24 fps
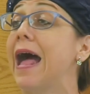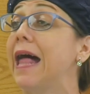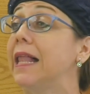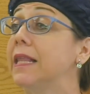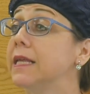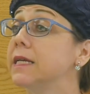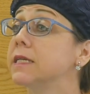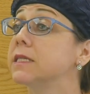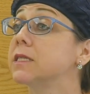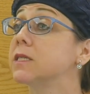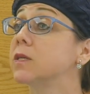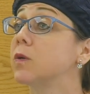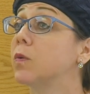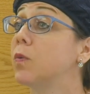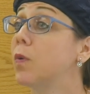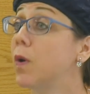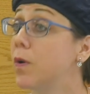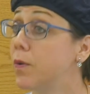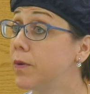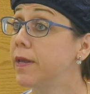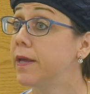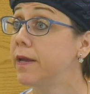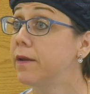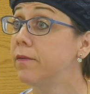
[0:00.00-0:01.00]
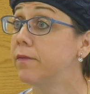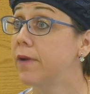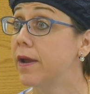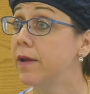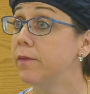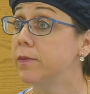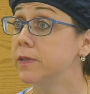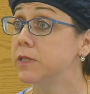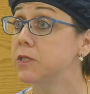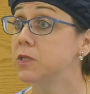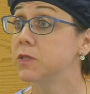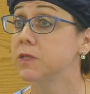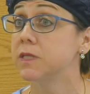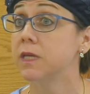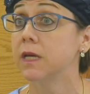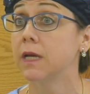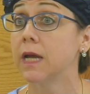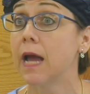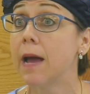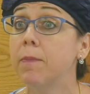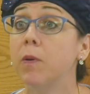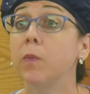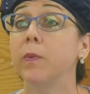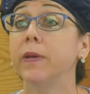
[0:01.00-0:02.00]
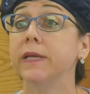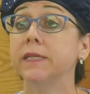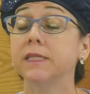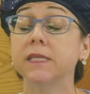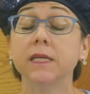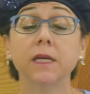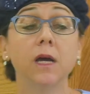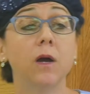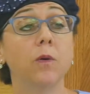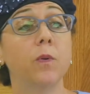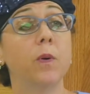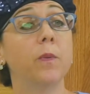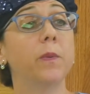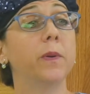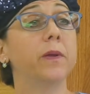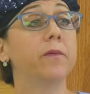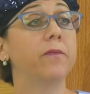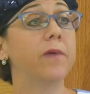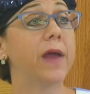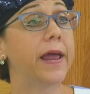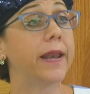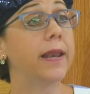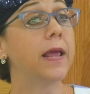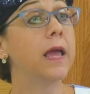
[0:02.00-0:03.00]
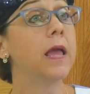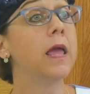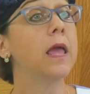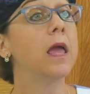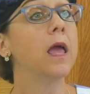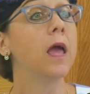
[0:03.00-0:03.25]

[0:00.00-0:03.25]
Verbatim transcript: Alex quoted, right, which is a couple weeks ago when we read,